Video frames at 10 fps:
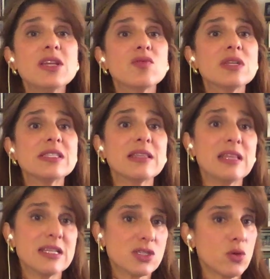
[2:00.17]
recently
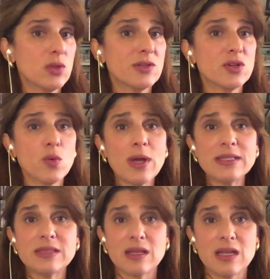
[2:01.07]
installed in
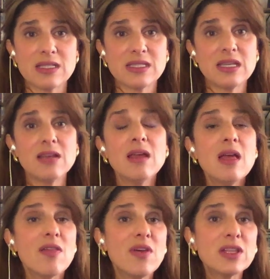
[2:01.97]
Rwanda last year
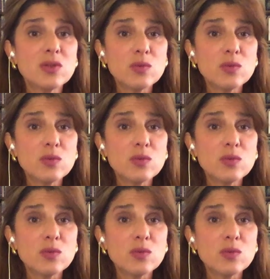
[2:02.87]
that